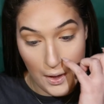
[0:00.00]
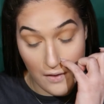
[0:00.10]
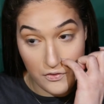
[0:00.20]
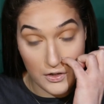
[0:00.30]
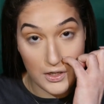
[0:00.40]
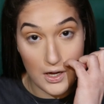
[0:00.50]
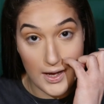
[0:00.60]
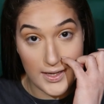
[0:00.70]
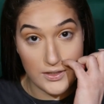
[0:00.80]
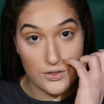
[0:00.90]
I
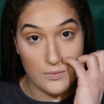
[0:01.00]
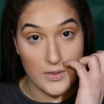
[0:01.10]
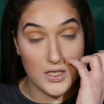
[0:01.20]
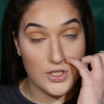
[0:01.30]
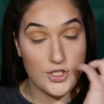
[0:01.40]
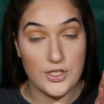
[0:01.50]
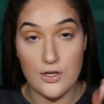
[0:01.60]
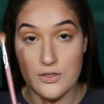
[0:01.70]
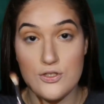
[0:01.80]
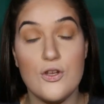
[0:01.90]
forgot to mention
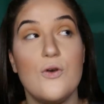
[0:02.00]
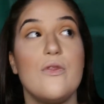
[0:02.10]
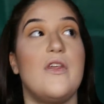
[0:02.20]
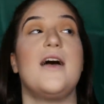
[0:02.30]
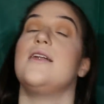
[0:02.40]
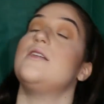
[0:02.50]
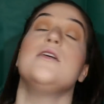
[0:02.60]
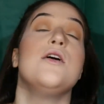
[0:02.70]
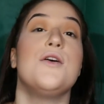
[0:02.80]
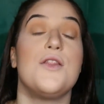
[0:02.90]
also
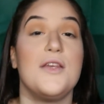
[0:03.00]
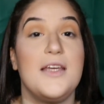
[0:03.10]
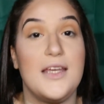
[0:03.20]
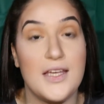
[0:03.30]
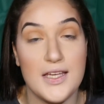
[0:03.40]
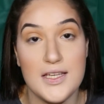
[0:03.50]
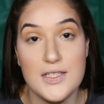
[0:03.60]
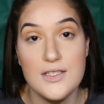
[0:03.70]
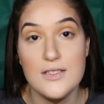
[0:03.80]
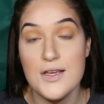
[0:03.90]
that the
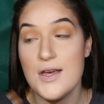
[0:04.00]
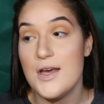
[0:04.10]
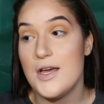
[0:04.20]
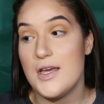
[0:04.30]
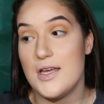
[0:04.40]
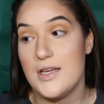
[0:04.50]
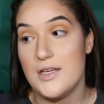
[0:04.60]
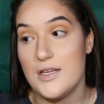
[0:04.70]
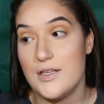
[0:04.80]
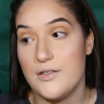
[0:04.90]
kids
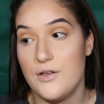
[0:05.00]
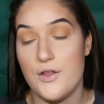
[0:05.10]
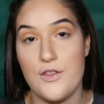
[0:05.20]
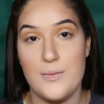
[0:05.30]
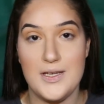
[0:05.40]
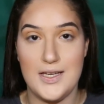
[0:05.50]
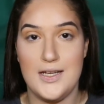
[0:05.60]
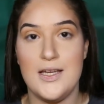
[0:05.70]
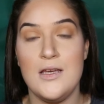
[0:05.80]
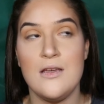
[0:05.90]
in the
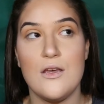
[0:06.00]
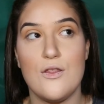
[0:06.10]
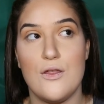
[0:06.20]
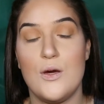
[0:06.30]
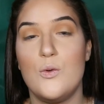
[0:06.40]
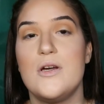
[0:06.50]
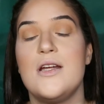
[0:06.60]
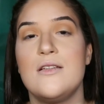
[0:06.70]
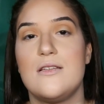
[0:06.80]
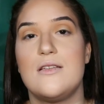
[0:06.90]
beginning, they
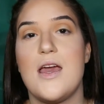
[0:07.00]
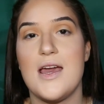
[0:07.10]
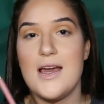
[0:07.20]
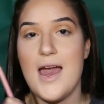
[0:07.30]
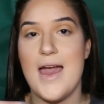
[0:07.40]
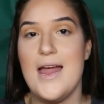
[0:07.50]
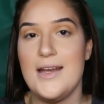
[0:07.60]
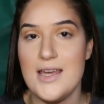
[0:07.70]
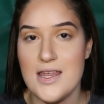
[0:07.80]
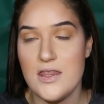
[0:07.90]
wouldn't say
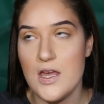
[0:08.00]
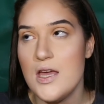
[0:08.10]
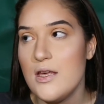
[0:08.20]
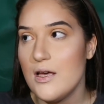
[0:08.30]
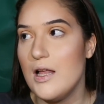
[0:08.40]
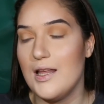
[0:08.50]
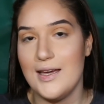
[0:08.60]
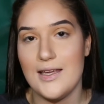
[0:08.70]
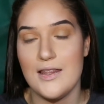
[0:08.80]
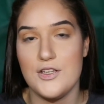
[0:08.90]
anything,
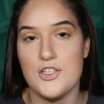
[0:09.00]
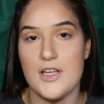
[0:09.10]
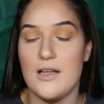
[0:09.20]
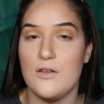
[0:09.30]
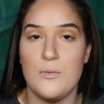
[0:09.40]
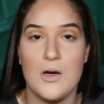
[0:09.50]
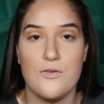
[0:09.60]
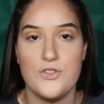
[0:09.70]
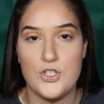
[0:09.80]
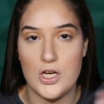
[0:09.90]
like they just had their
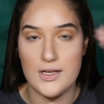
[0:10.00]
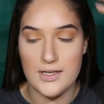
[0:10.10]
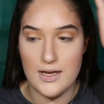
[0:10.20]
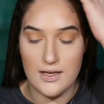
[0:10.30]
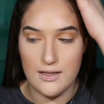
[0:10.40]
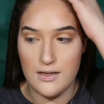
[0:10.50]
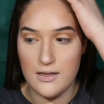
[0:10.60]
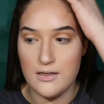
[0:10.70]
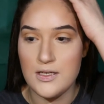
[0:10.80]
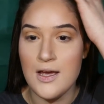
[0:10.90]
mouths shut,
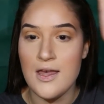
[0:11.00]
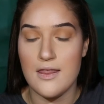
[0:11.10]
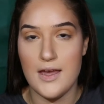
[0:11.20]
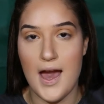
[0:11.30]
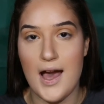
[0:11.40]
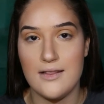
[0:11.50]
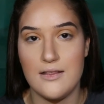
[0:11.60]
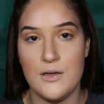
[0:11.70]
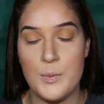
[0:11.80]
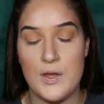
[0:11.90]
and they had
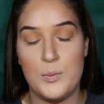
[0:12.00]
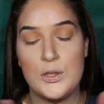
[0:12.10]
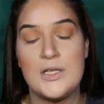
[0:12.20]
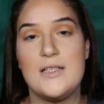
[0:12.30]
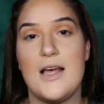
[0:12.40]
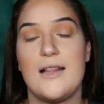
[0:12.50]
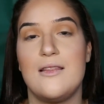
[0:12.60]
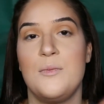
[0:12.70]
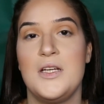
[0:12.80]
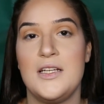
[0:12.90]
them, the police
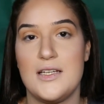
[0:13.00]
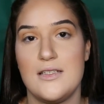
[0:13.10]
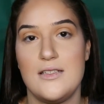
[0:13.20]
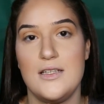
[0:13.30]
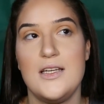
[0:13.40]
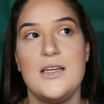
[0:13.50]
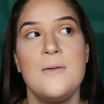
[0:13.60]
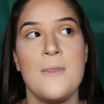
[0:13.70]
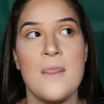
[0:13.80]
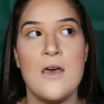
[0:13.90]
had them in
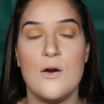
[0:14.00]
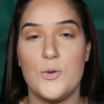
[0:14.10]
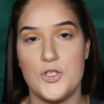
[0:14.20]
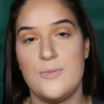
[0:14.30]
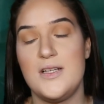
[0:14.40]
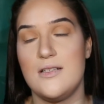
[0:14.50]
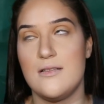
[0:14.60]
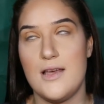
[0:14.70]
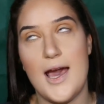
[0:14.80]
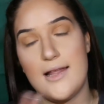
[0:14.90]
custody, which
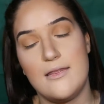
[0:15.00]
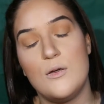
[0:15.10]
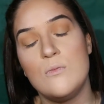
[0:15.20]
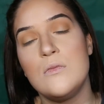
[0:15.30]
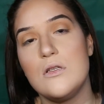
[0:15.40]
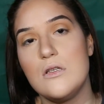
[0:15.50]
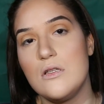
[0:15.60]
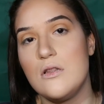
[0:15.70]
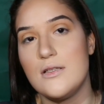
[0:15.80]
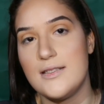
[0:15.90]
means they had them
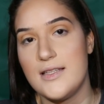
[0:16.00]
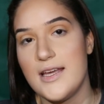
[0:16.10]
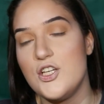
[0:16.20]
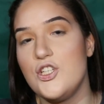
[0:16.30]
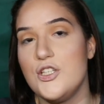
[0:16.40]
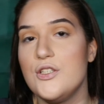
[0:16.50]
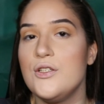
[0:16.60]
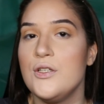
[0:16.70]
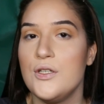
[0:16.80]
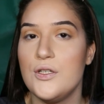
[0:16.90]
in the
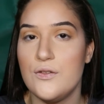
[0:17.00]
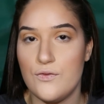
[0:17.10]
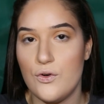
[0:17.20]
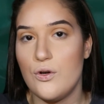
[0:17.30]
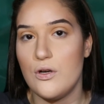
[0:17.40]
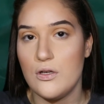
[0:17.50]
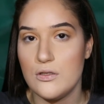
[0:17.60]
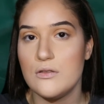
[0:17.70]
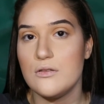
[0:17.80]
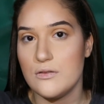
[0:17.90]
station for,
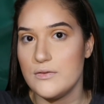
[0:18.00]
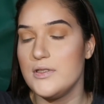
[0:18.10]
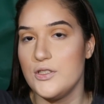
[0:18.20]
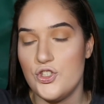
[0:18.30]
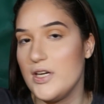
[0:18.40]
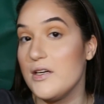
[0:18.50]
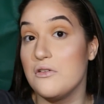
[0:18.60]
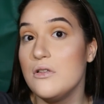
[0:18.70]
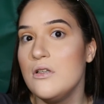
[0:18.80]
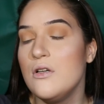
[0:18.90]
in
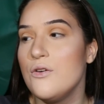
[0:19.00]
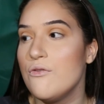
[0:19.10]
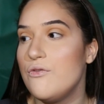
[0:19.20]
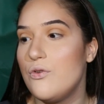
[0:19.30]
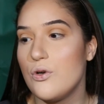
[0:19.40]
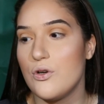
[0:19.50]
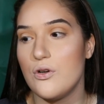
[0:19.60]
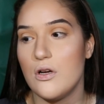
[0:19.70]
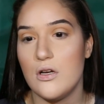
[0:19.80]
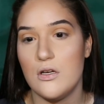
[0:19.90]
jail
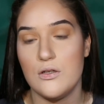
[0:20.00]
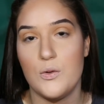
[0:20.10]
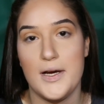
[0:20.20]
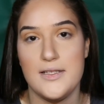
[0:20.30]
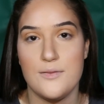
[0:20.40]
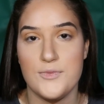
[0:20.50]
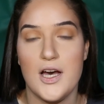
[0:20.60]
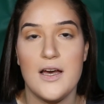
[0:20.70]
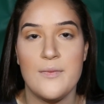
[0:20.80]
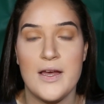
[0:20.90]
for quite some
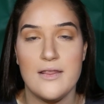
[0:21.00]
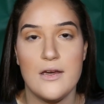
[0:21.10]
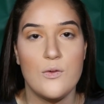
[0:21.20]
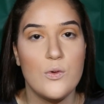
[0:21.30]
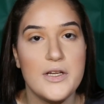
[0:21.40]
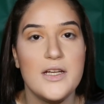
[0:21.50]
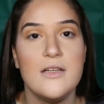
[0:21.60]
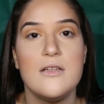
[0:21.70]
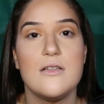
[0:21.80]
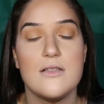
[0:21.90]
time, and they
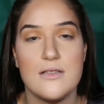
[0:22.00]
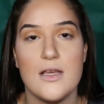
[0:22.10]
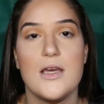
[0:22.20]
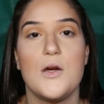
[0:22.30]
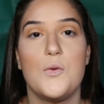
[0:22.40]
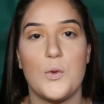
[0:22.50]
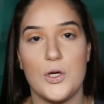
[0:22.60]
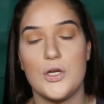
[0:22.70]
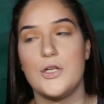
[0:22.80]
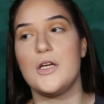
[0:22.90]
wouldn't say a
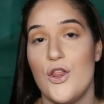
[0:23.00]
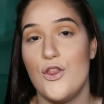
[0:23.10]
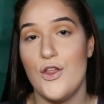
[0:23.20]
word.